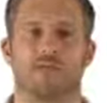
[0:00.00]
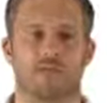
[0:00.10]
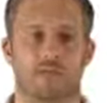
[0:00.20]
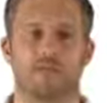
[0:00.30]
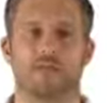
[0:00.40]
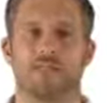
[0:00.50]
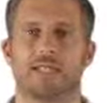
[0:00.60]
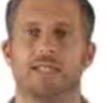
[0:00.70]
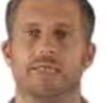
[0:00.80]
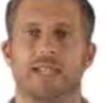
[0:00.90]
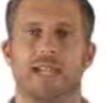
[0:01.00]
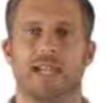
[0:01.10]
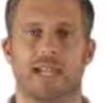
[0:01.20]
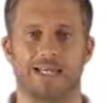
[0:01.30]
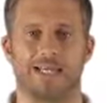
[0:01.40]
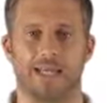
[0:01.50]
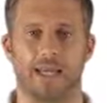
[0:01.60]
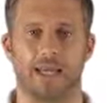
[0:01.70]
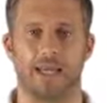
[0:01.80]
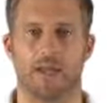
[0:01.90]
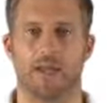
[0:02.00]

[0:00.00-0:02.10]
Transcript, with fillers: fifty to sixty percent H C A,